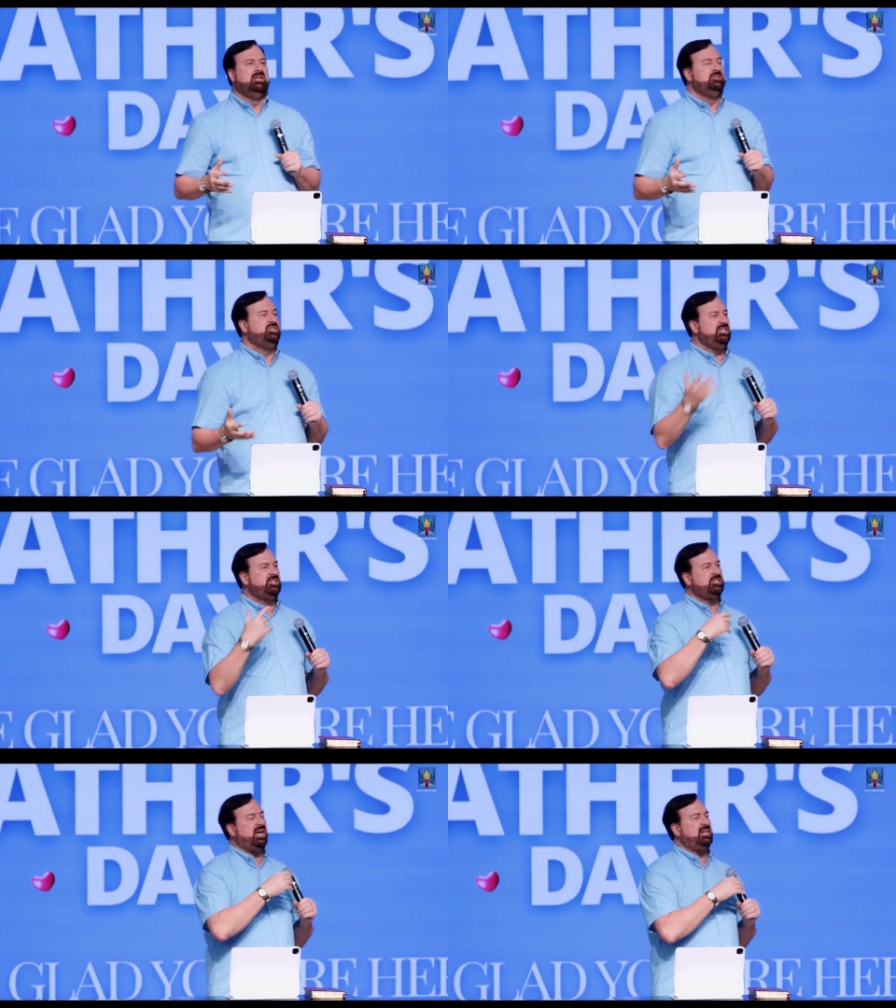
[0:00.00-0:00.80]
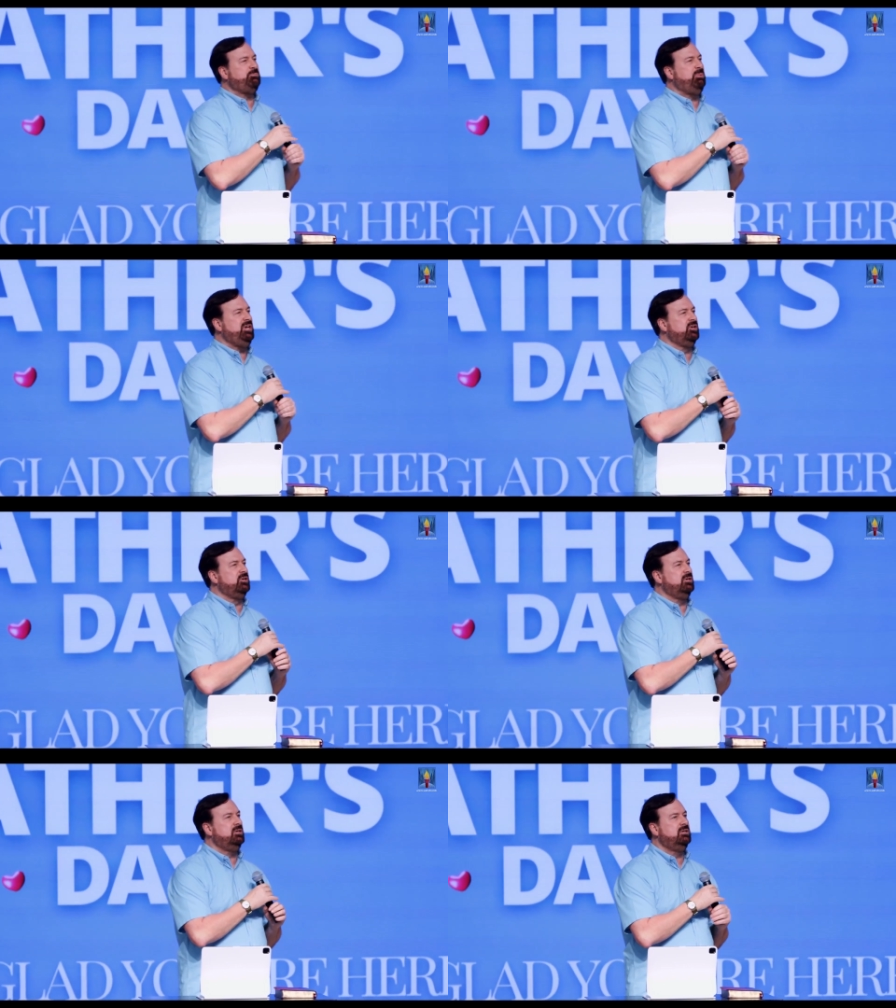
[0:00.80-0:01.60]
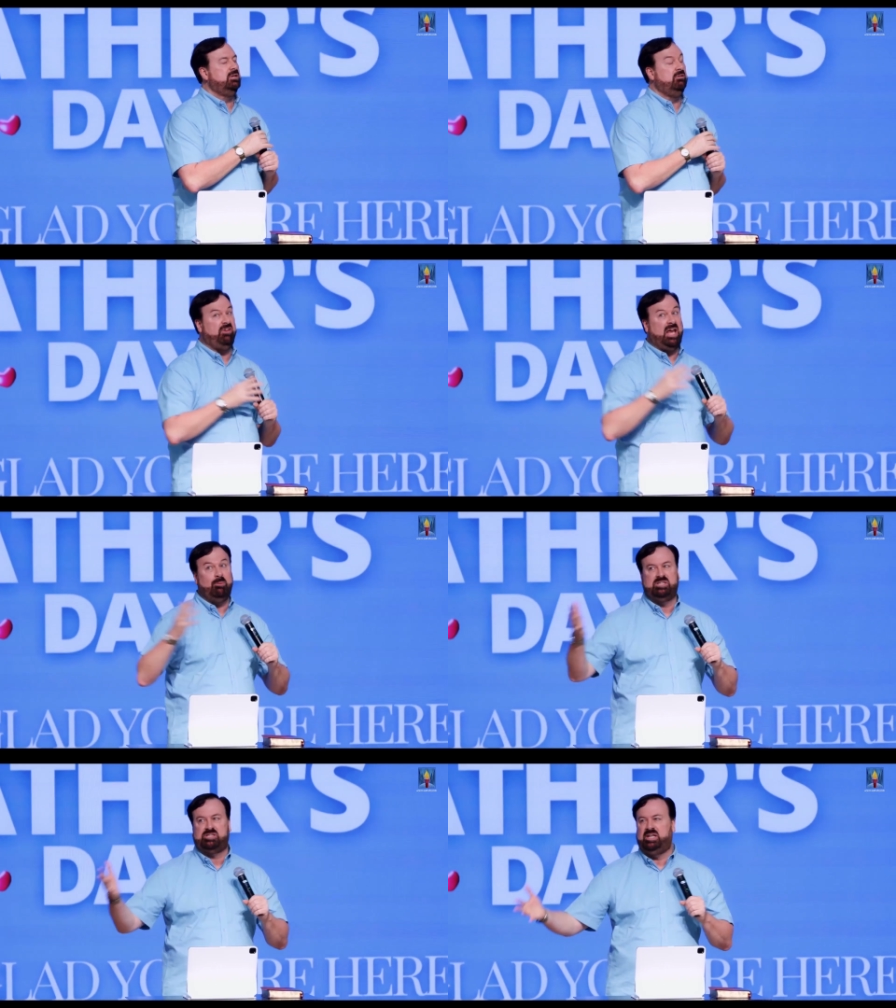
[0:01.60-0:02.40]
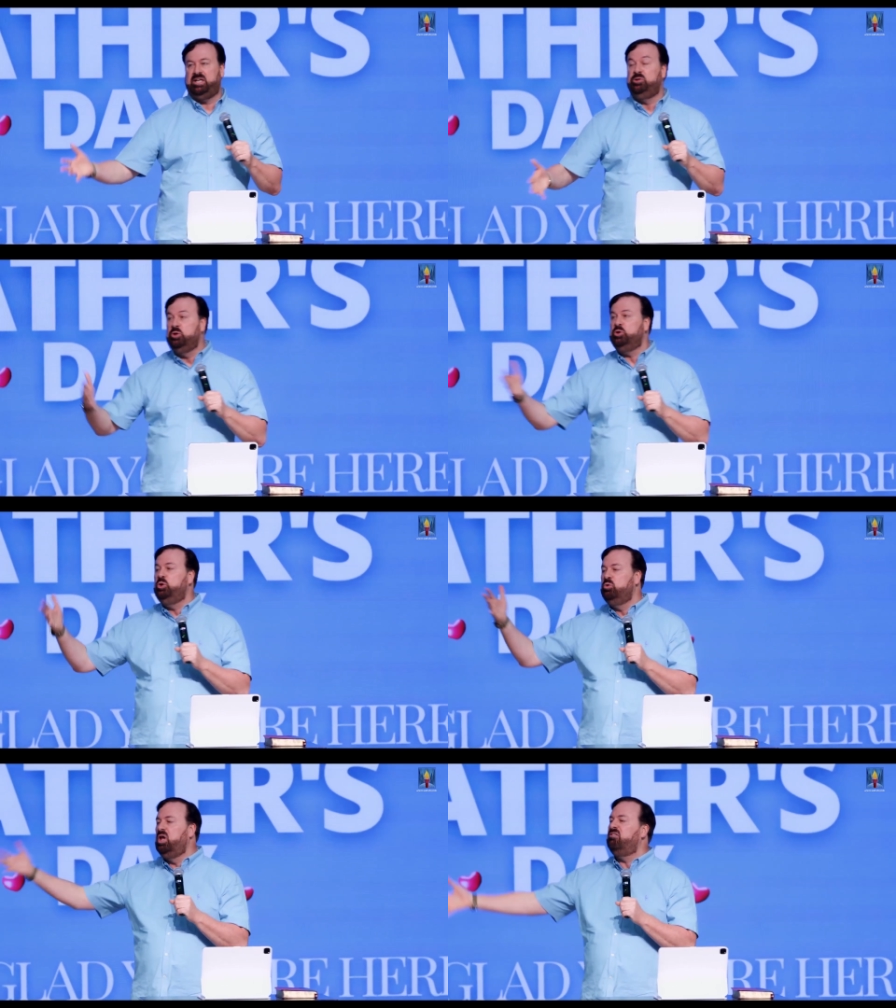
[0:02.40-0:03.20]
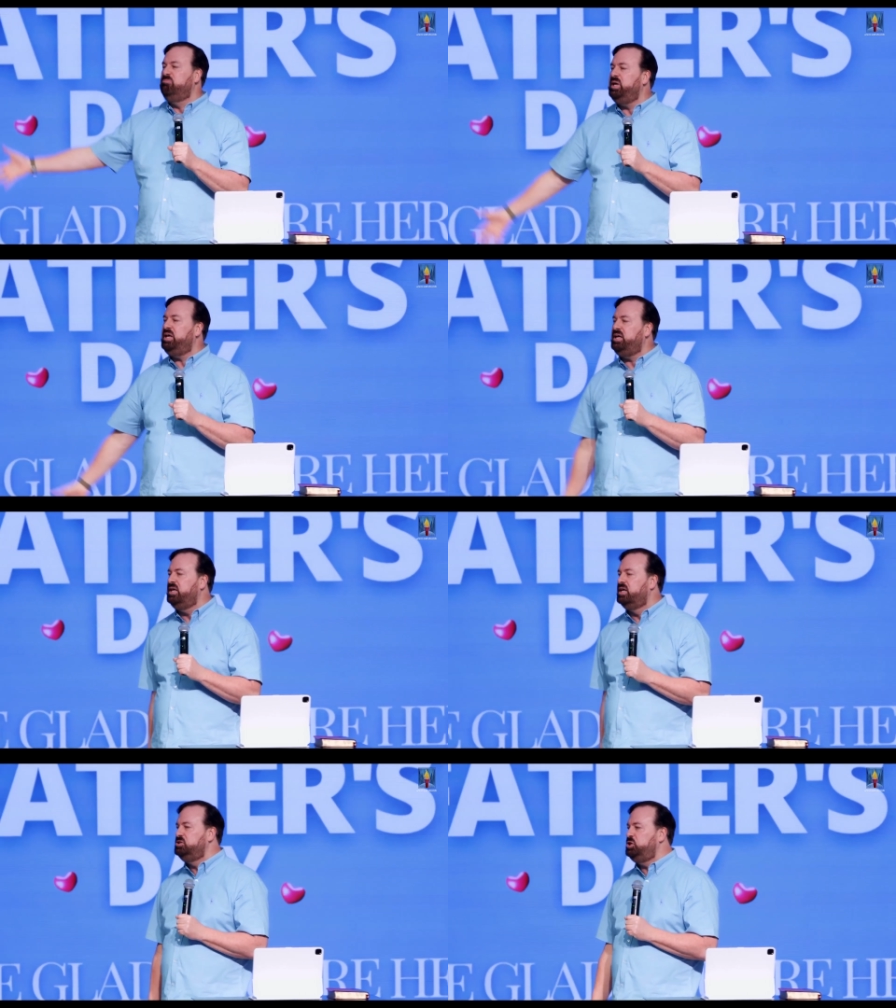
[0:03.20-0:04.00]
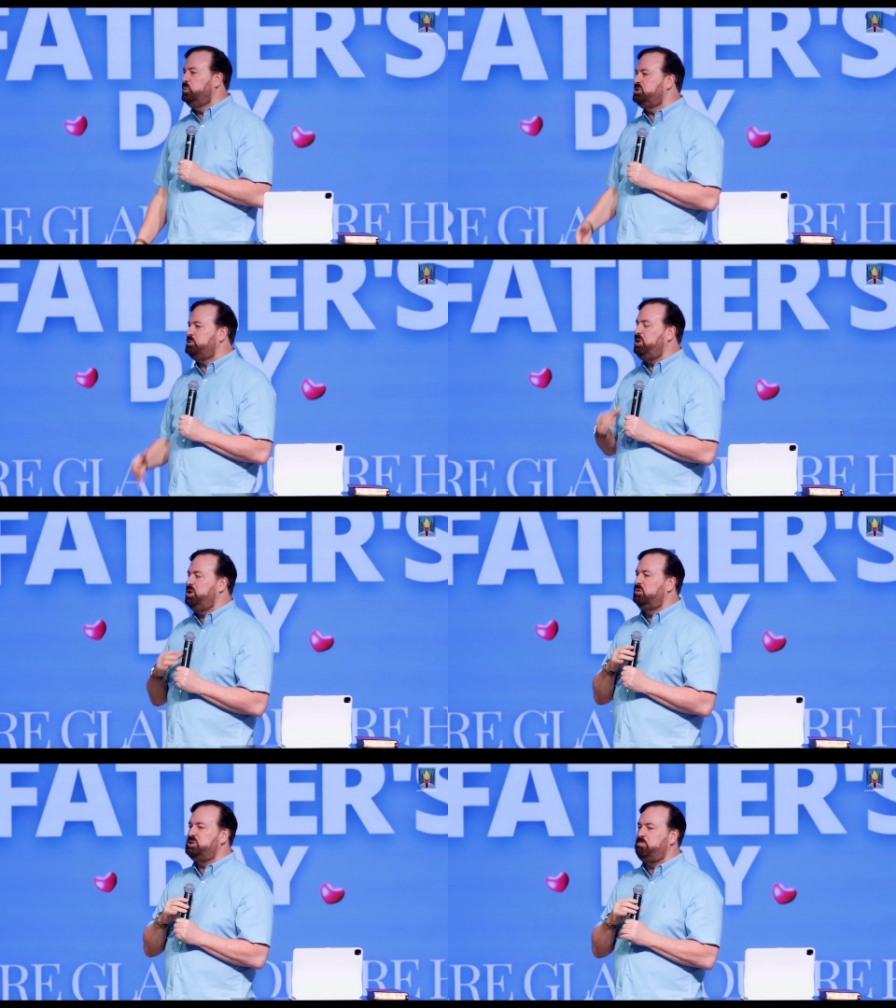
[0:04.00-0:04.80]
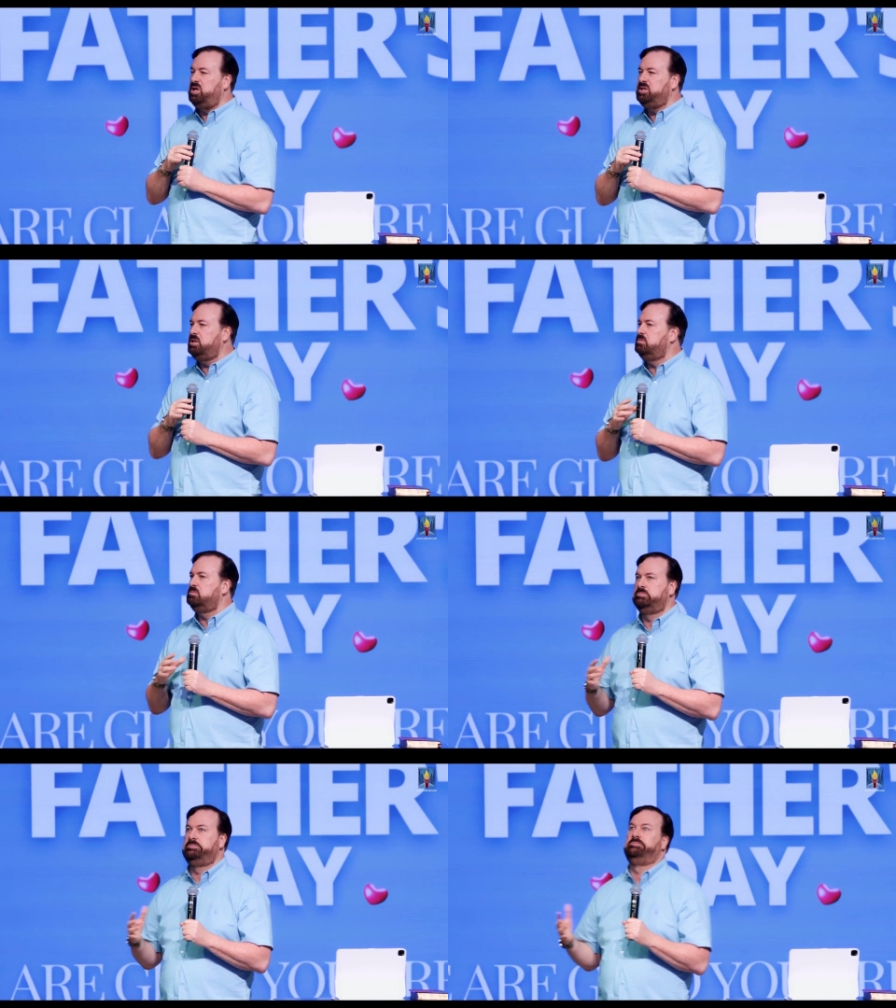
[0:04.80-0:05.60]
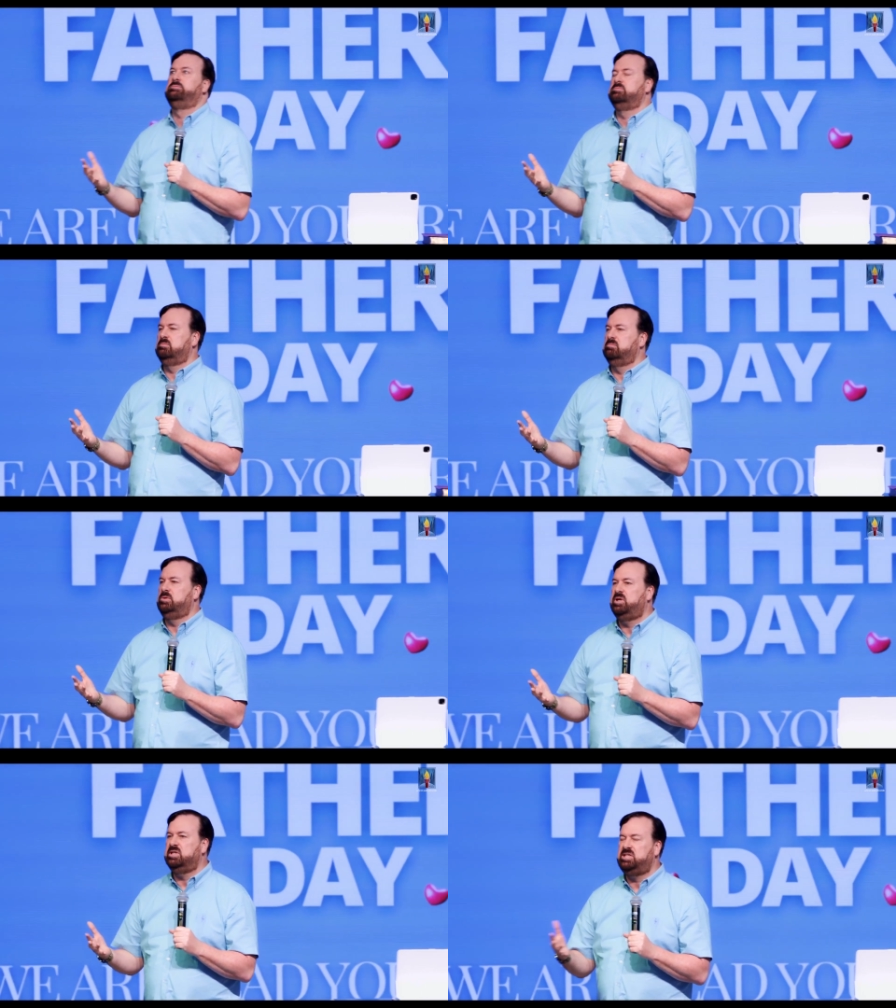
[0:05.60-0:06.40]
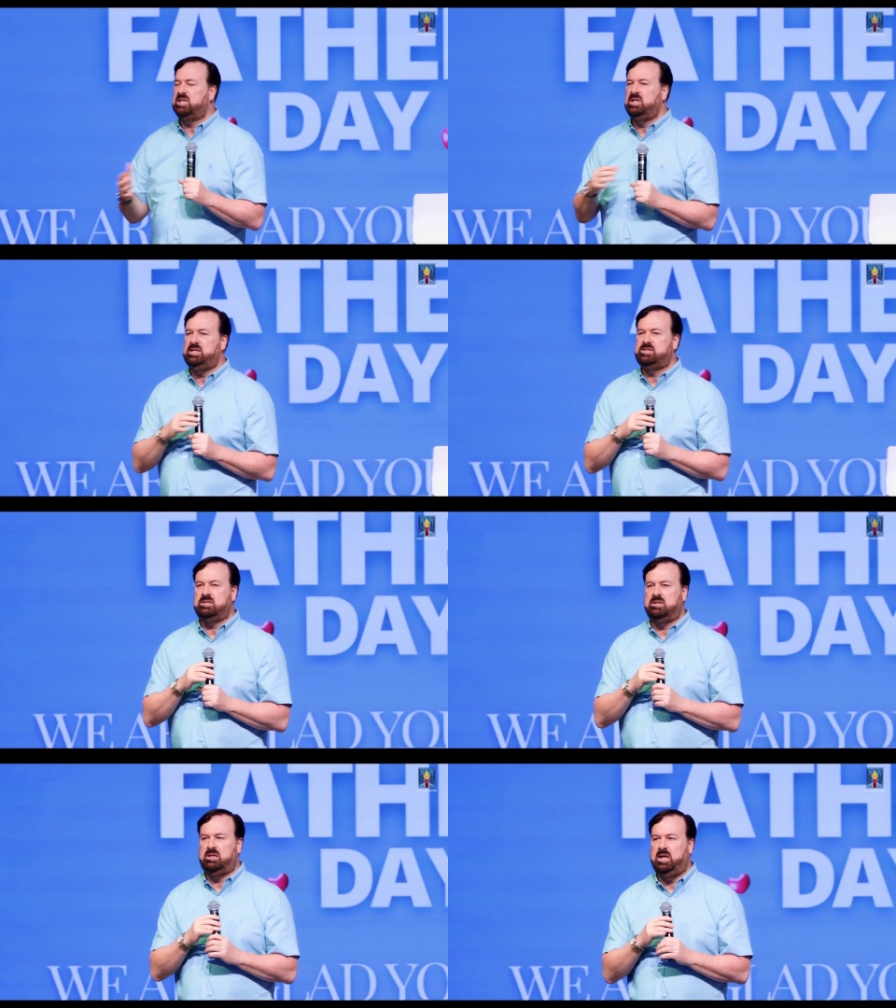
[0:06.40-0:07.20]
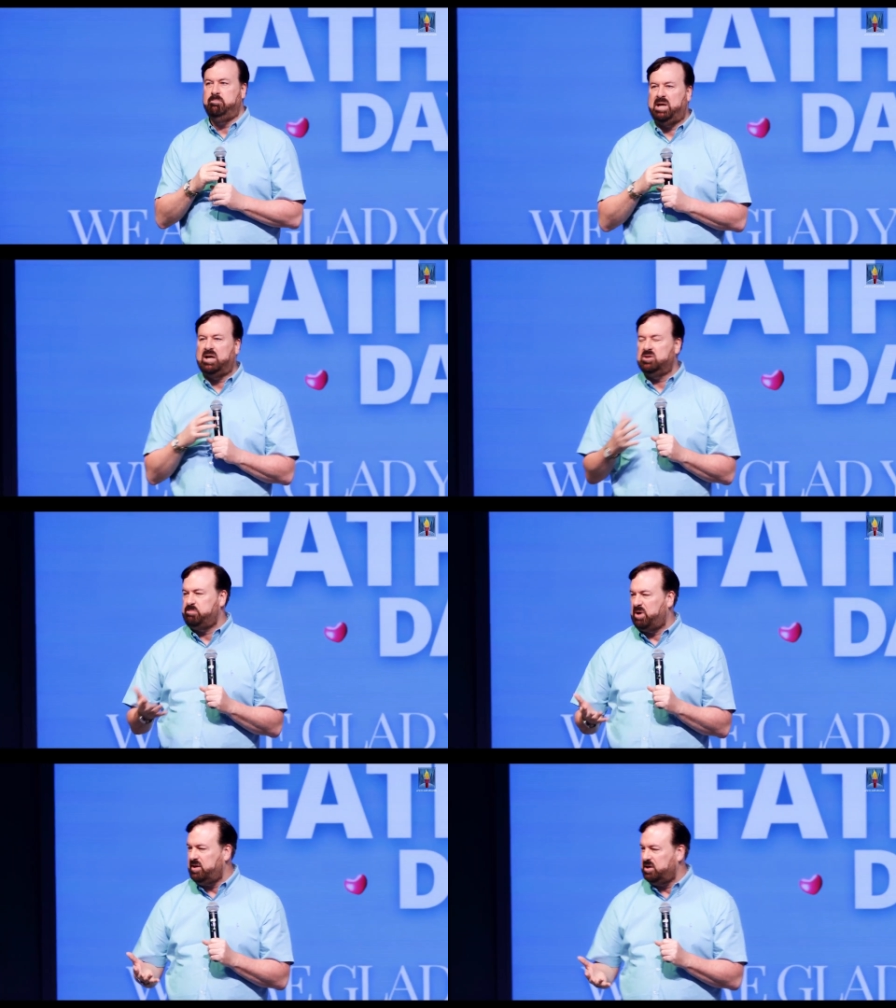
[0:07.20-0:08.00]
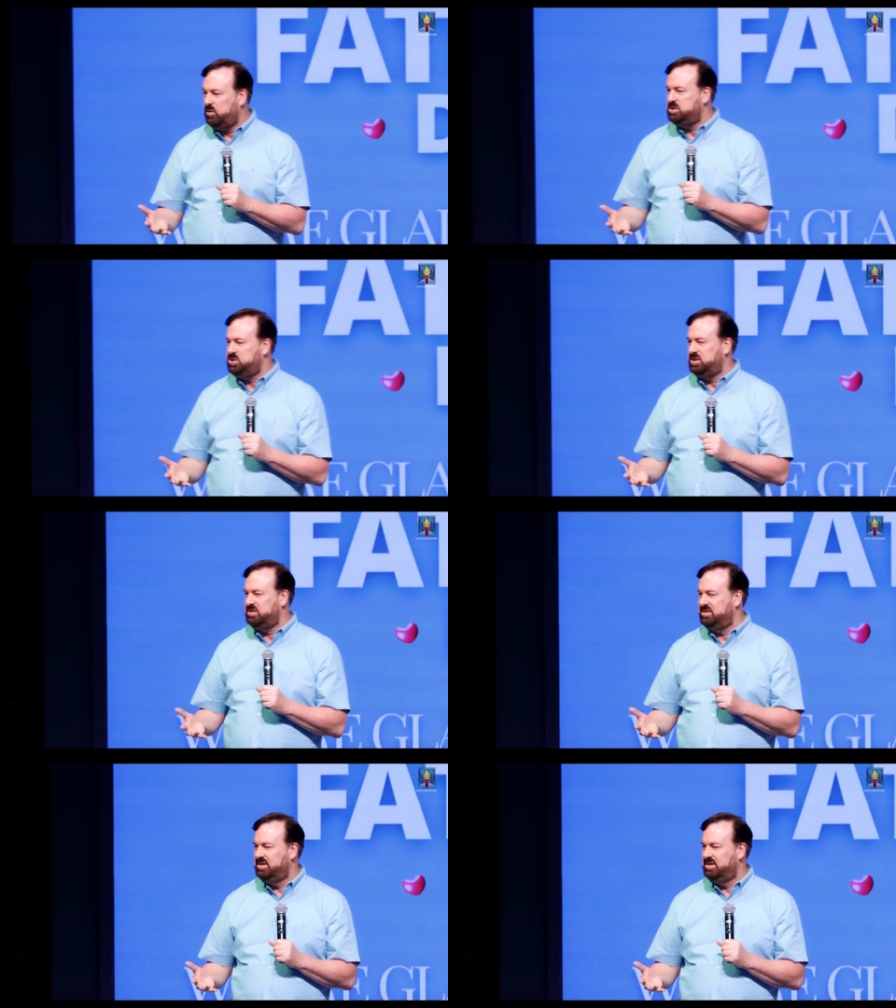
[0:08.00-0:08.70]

Jesus asked Peter famously, "Do you love me?" To which Peter responded, you can tell he's embarrassed by that question.